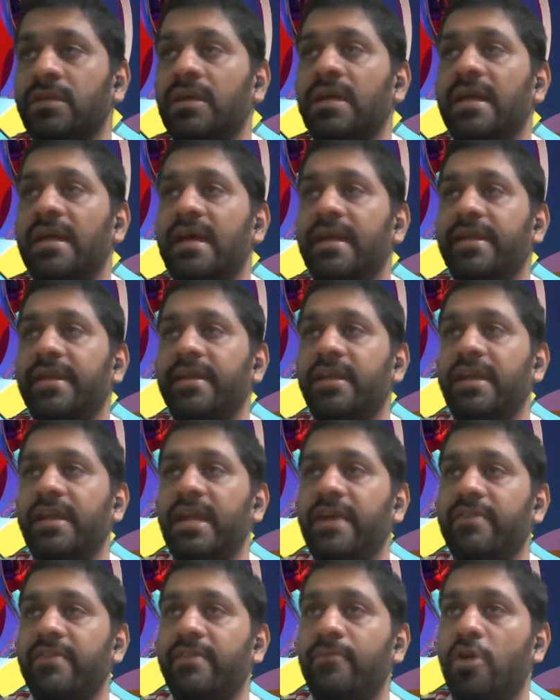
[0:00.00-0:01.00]
And England
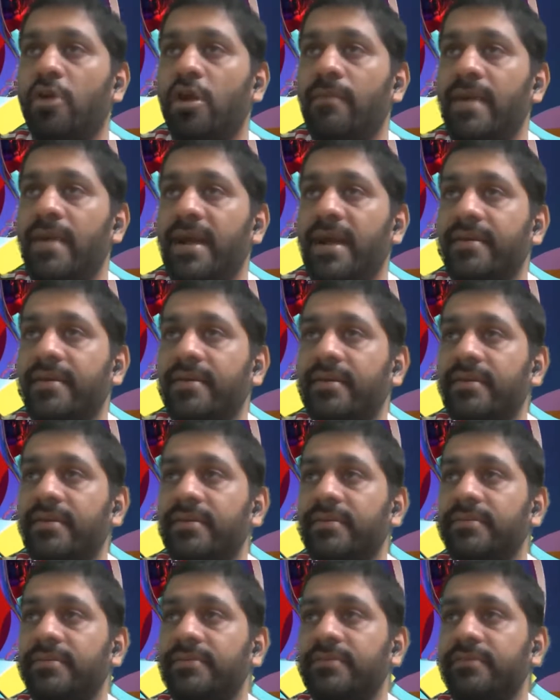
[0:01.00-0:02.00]
have the ball back
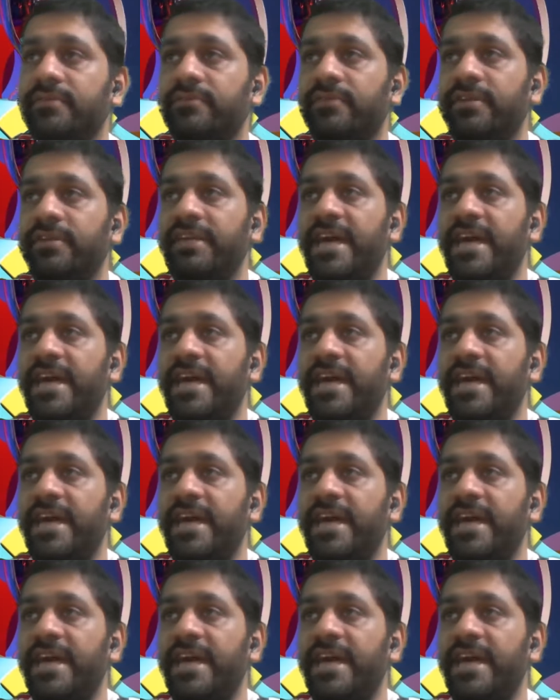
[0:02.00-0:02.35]
with